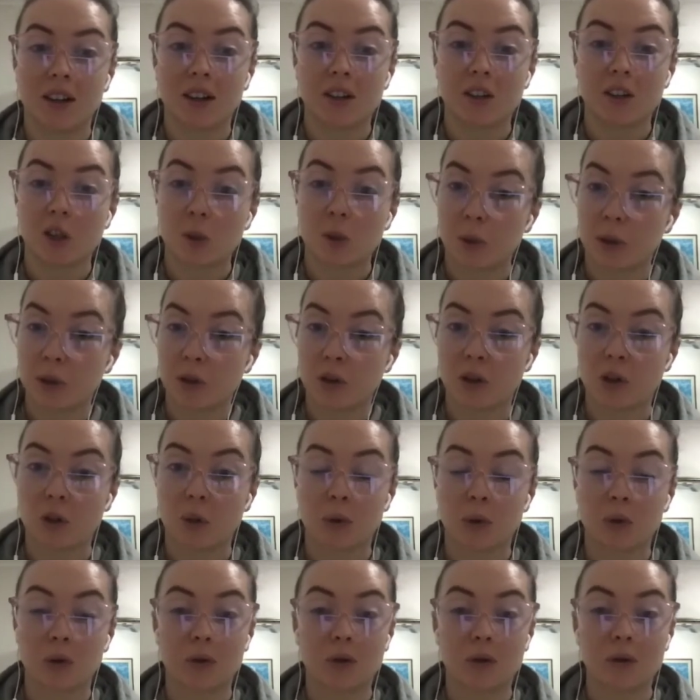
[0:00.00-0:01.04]

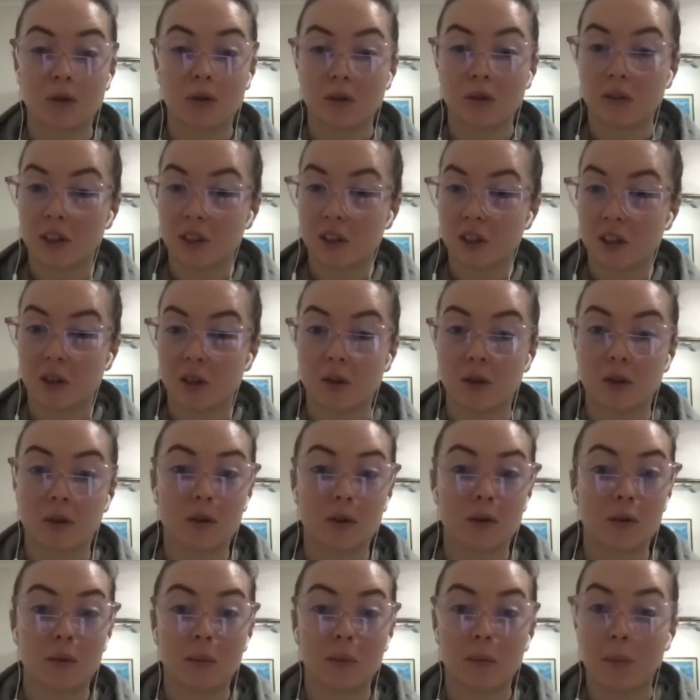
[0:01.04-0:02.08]
Spiritual,
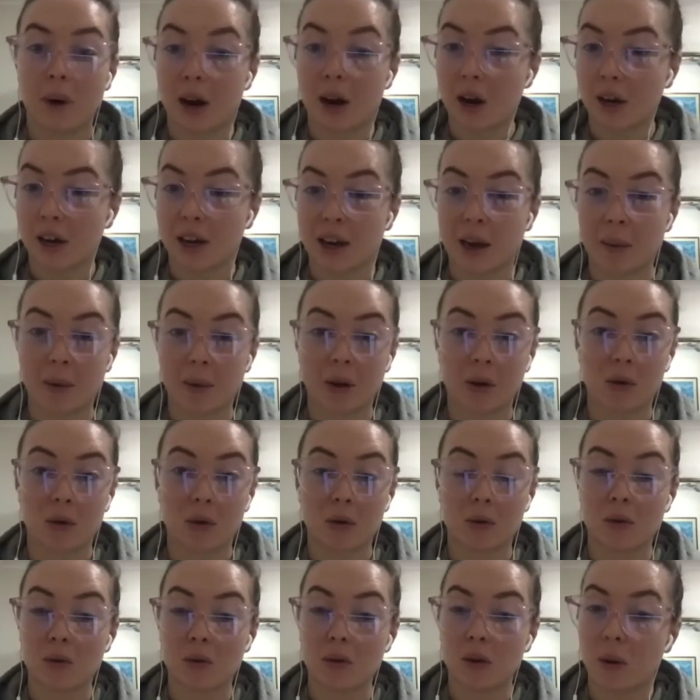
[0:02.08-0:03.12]
physical,
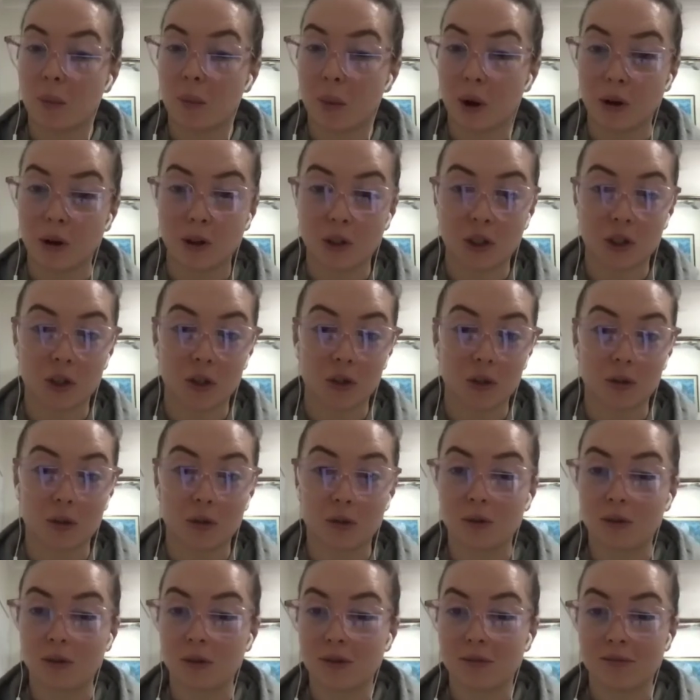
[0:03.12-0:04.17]
biochemical,
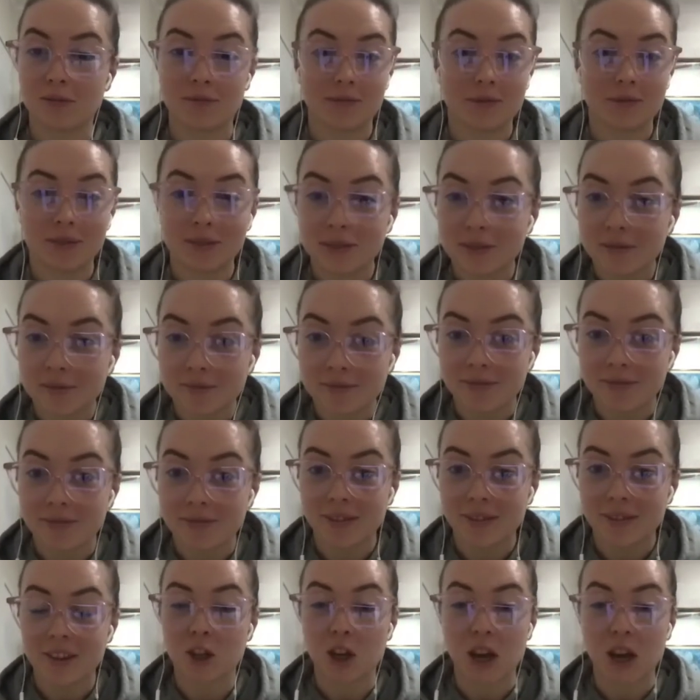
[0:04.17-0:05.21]
emotional.
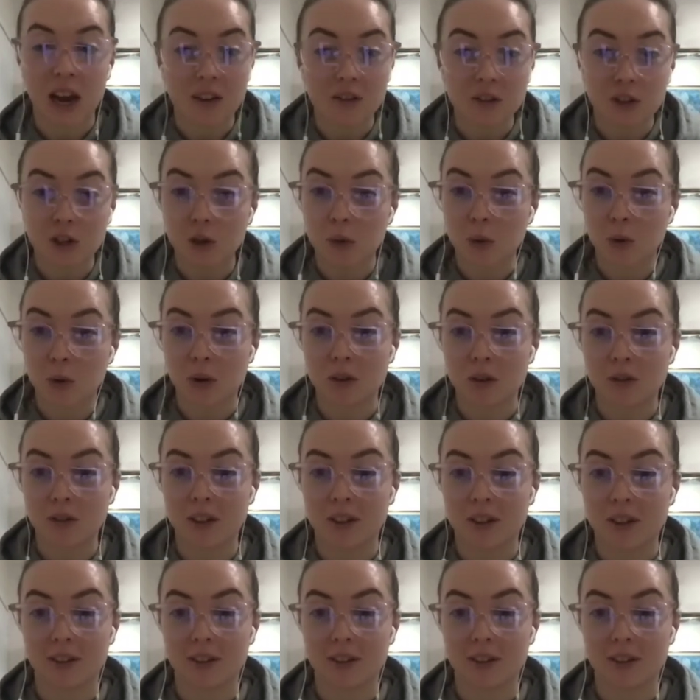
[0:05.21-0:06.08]
You have to do all of it.